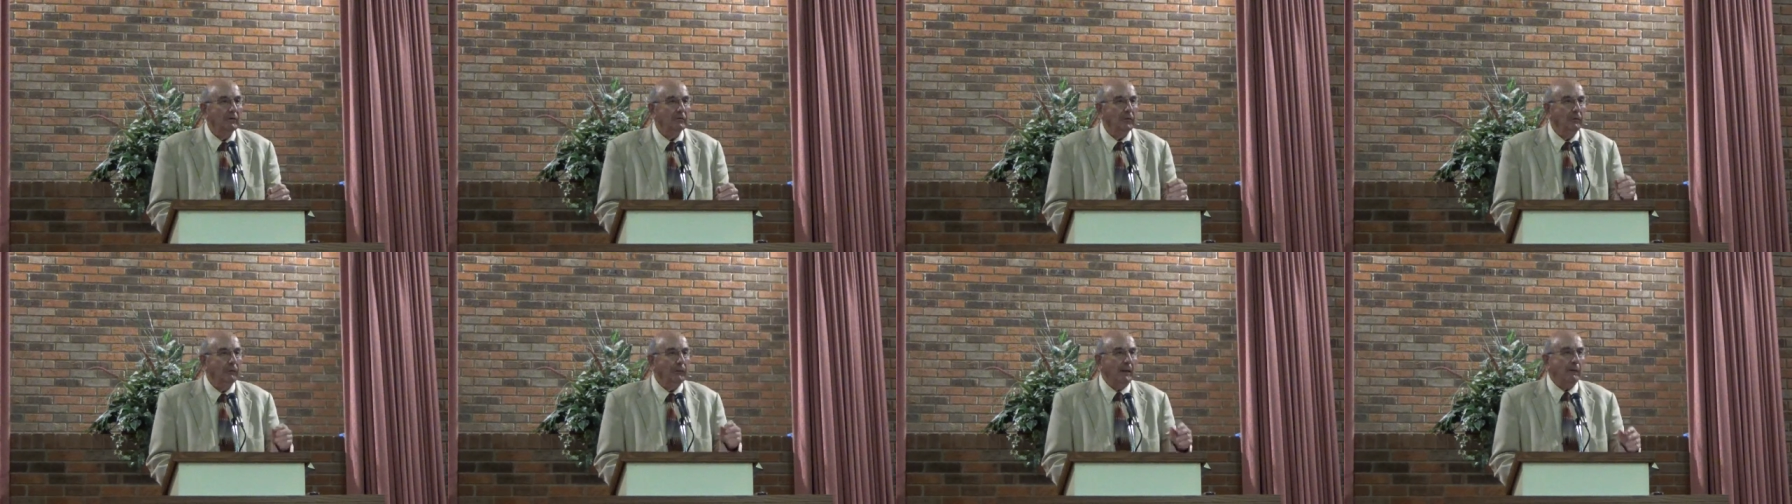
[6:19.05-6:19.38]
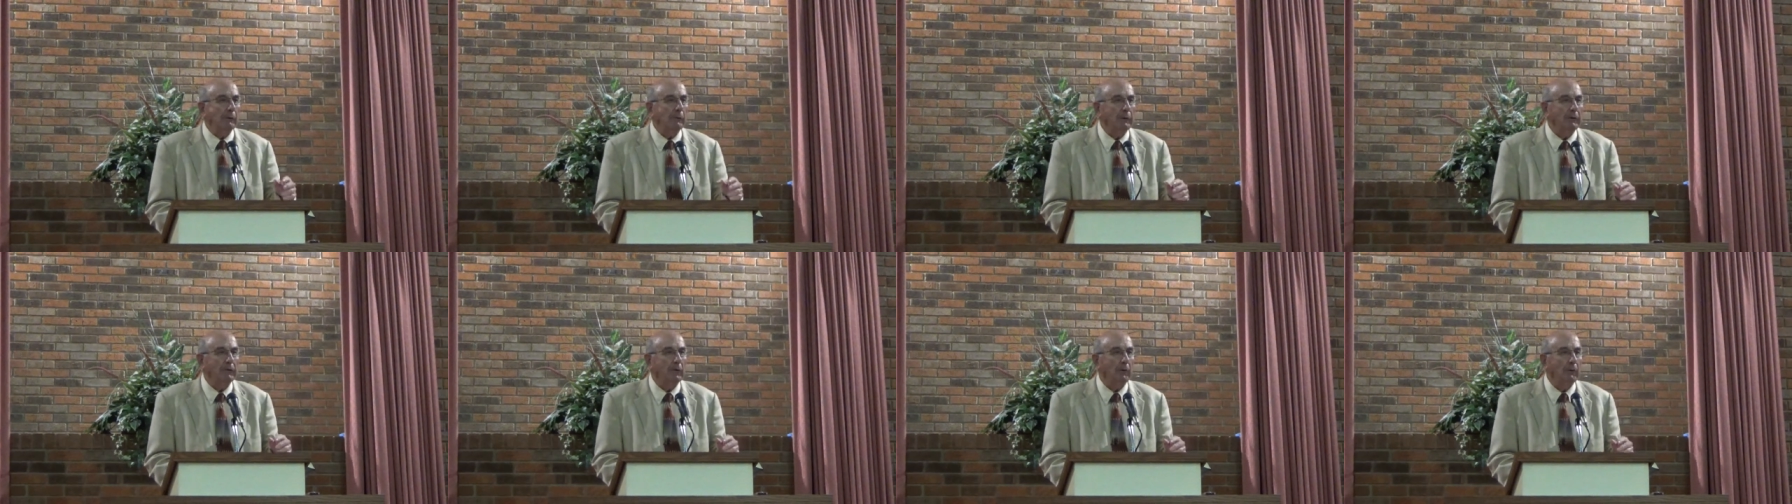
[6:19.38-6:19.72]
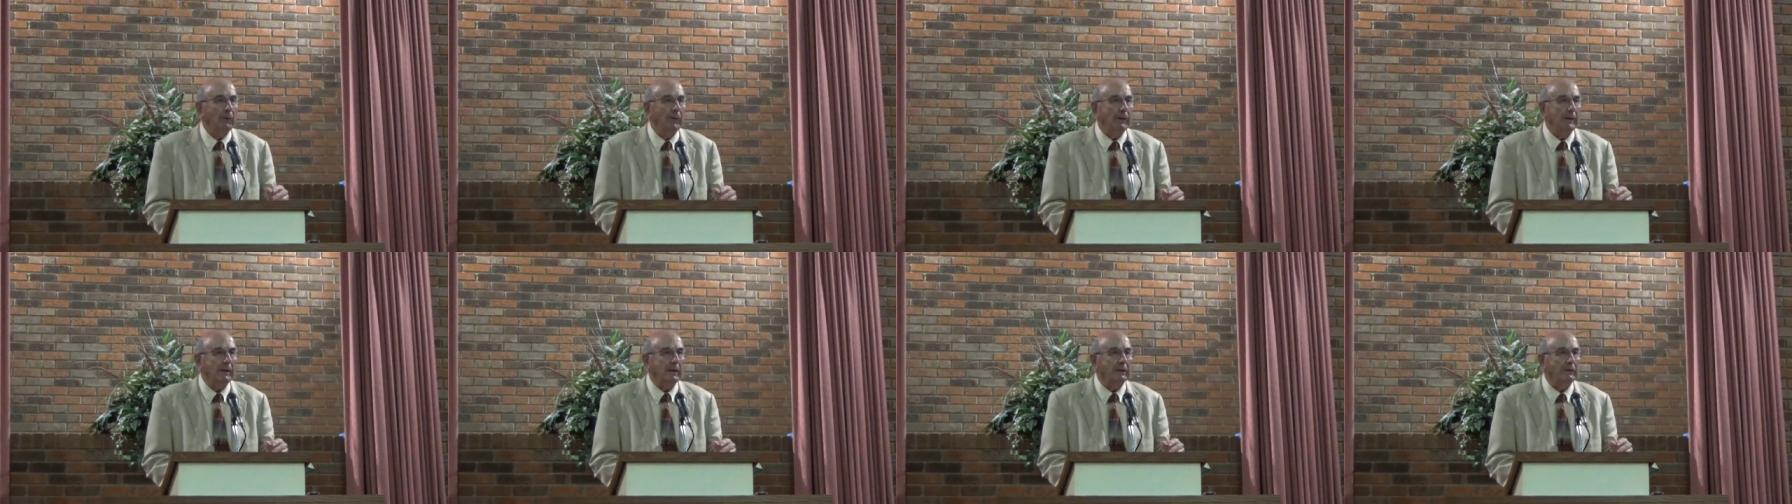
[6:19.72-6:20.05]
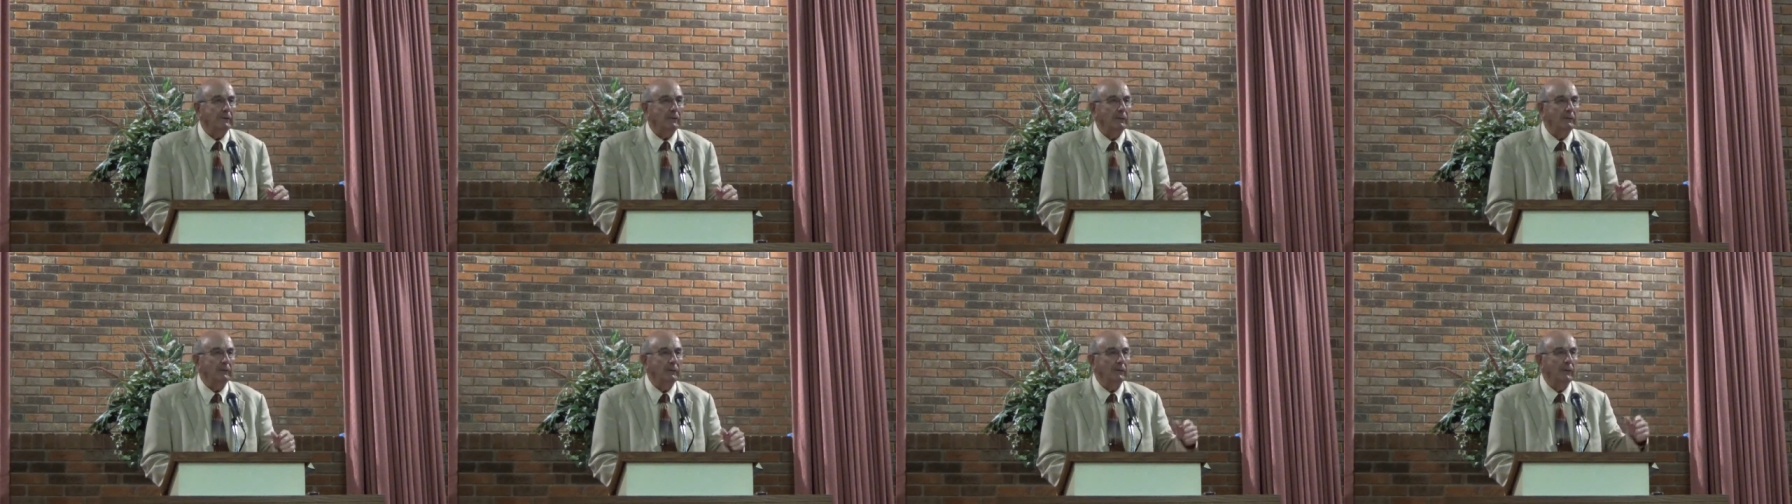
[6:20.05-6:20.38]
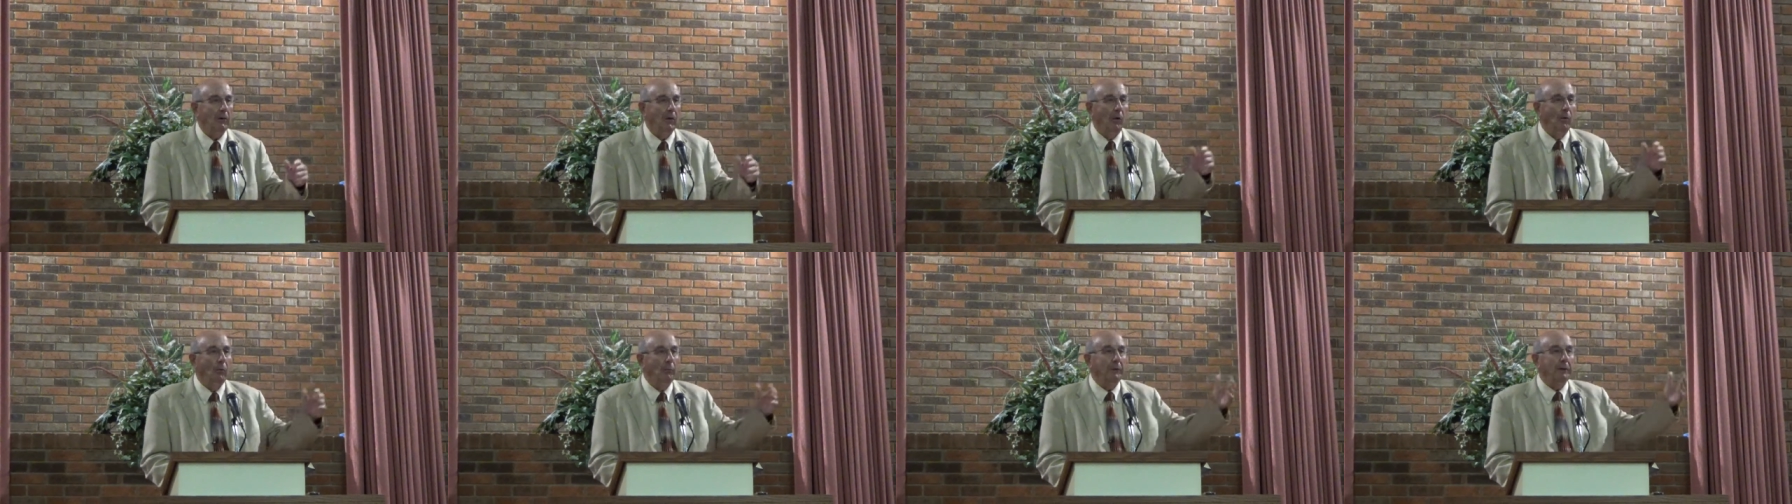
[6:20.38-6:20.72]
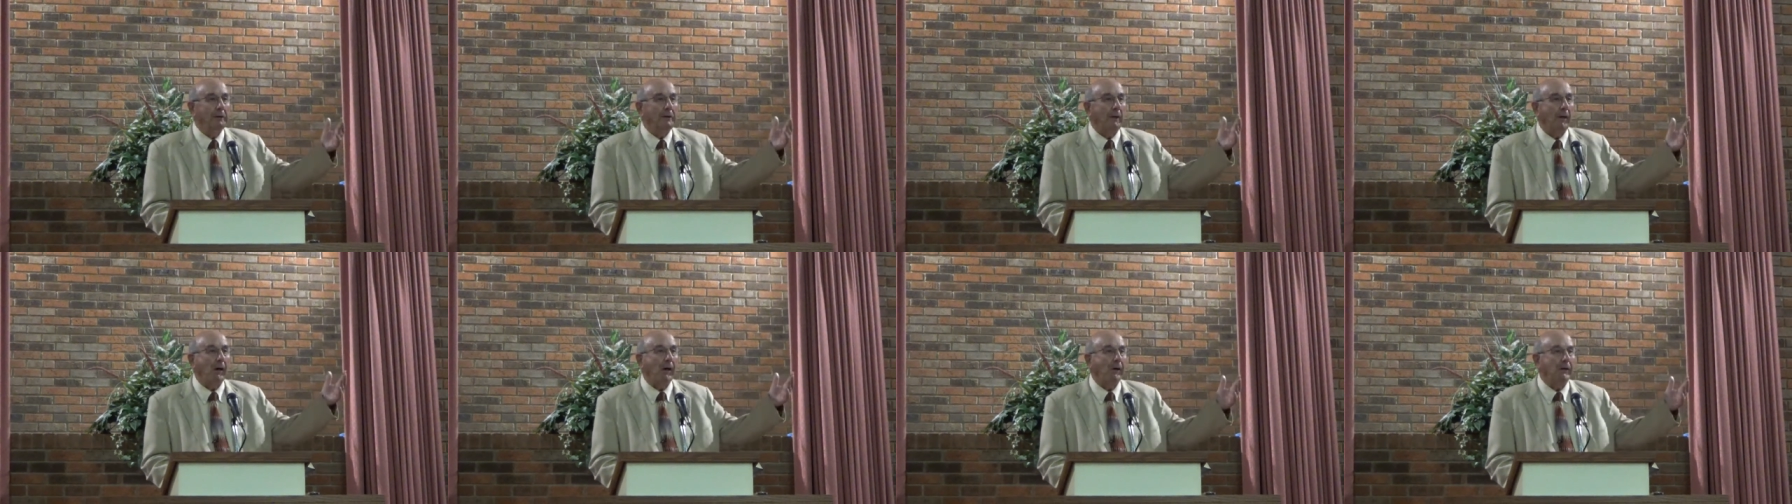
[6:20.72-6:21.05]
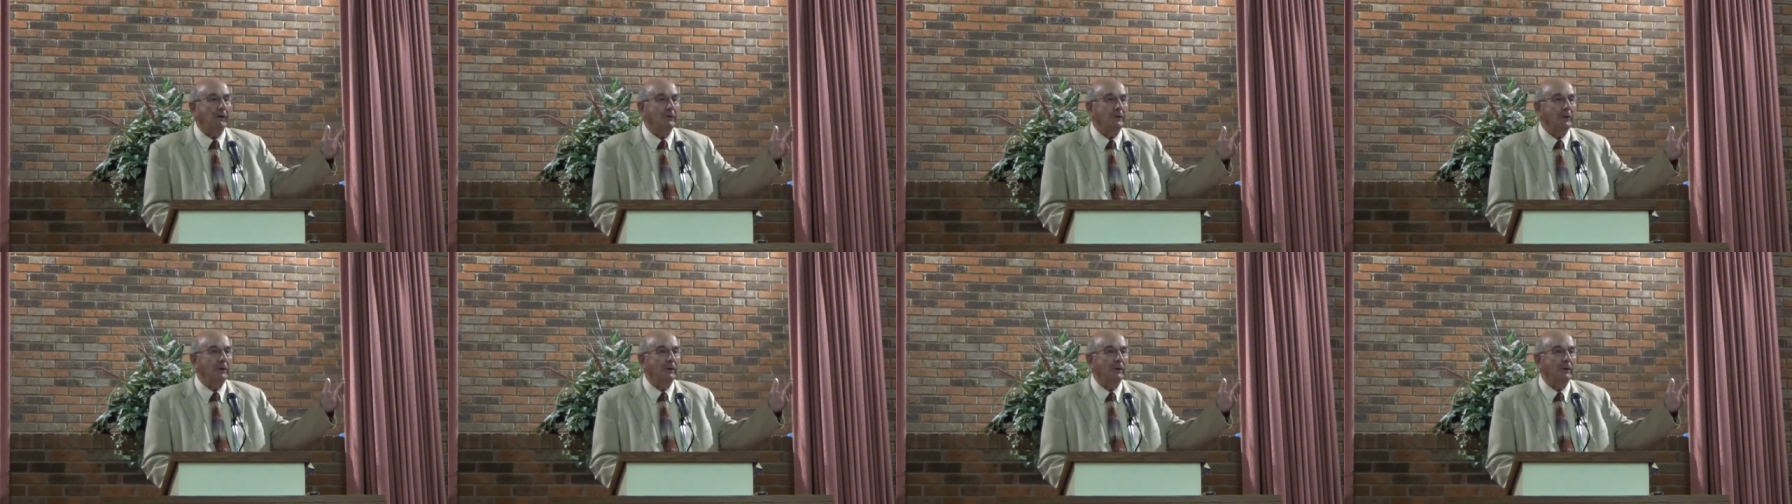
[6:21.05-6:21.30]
So they were correct. Only God